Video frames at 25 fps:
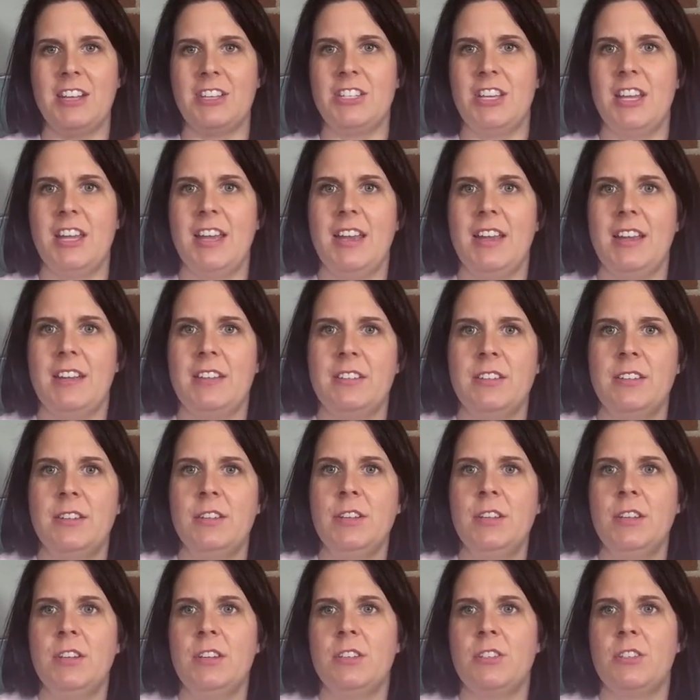
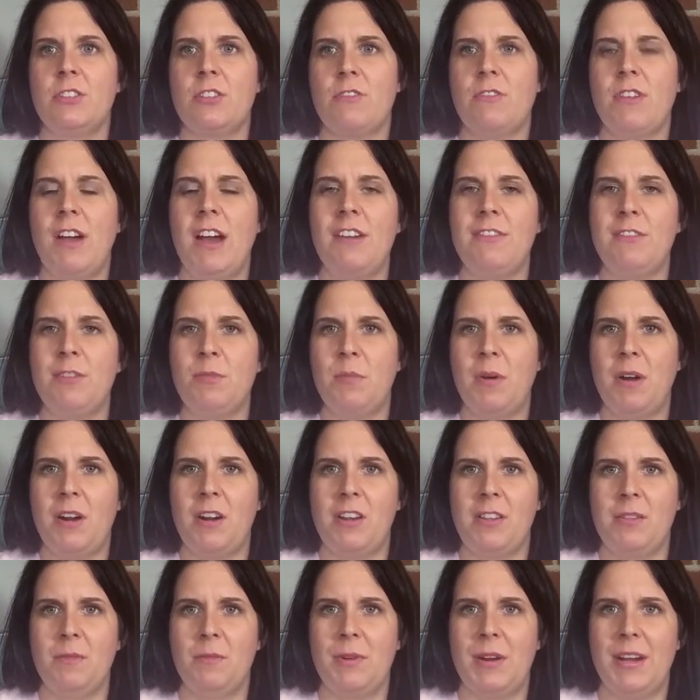hijacked
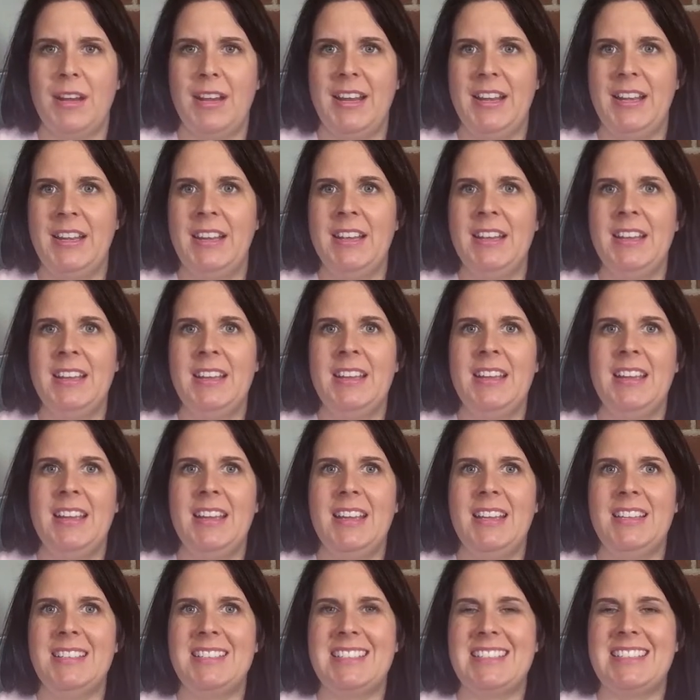survival part of the brain
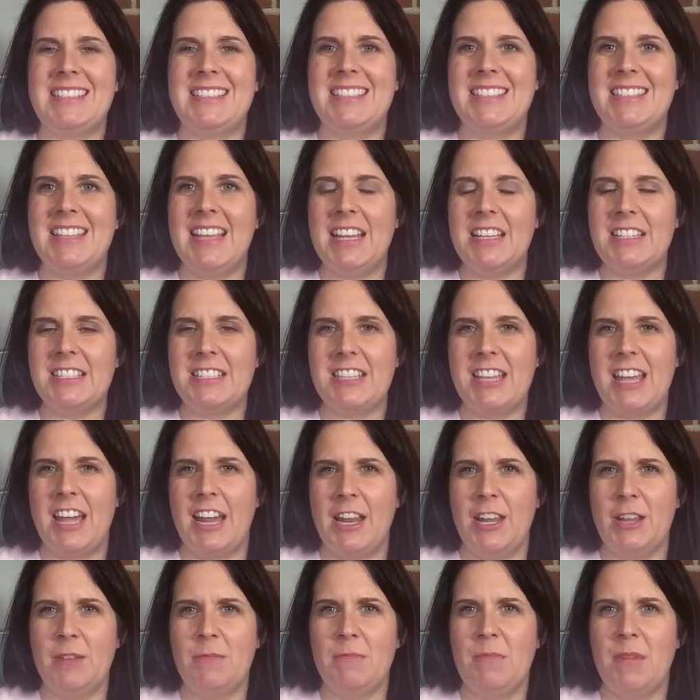is it
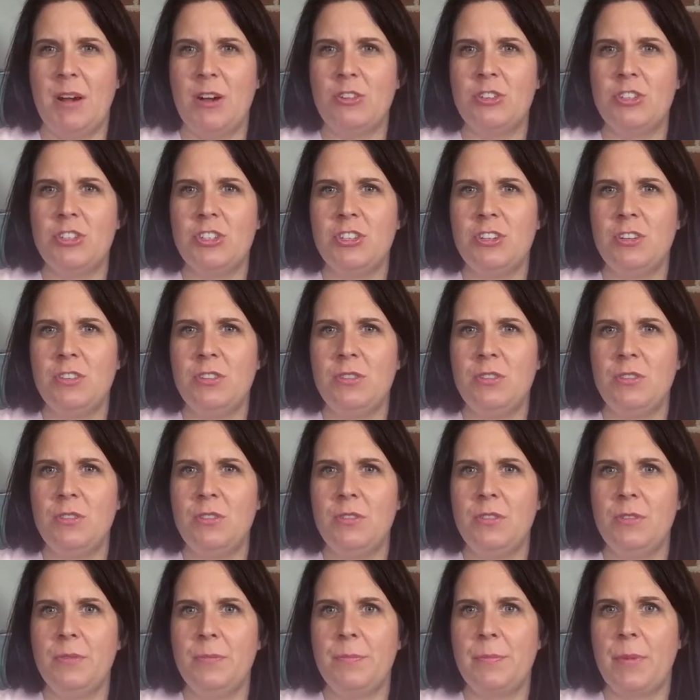sets that
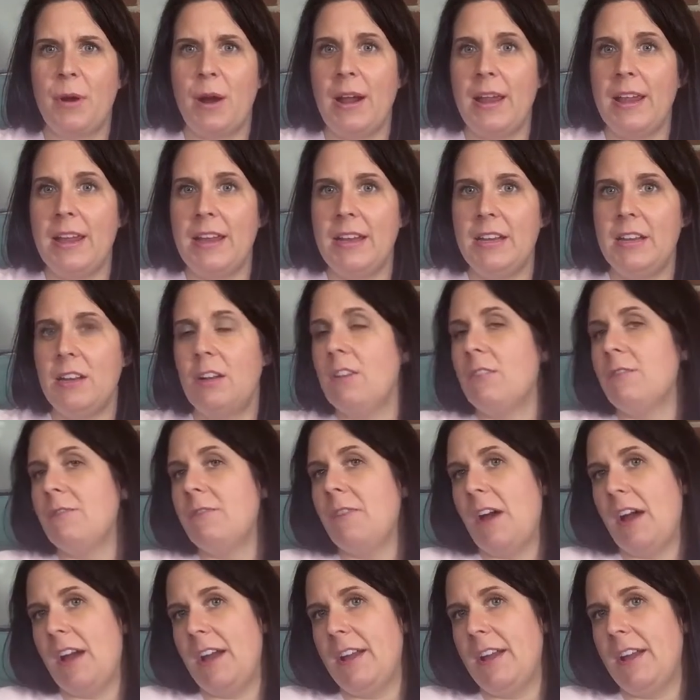emotional brain